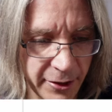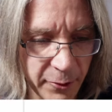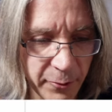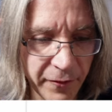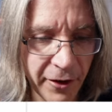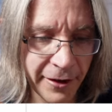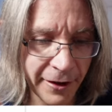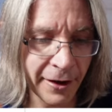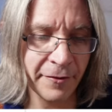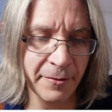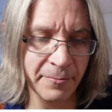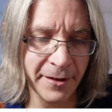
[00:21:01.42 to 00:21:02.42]
We've got a
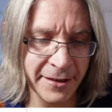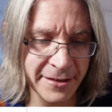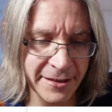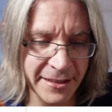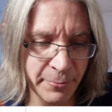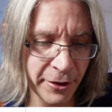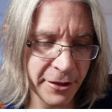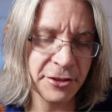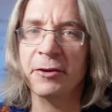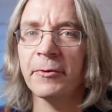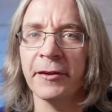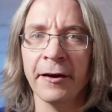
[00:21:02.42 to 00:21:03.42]
live updating
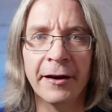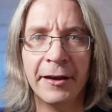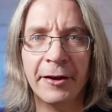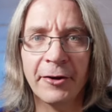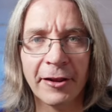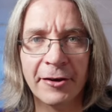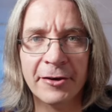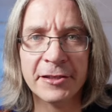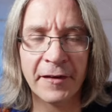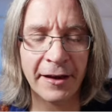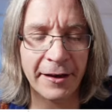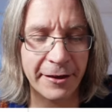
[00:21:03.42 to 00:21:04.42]
spreadsheet with high, low, close
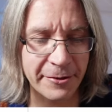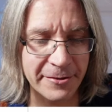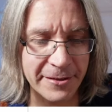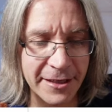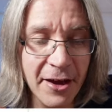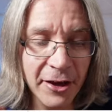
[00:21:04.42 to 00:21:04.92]
values.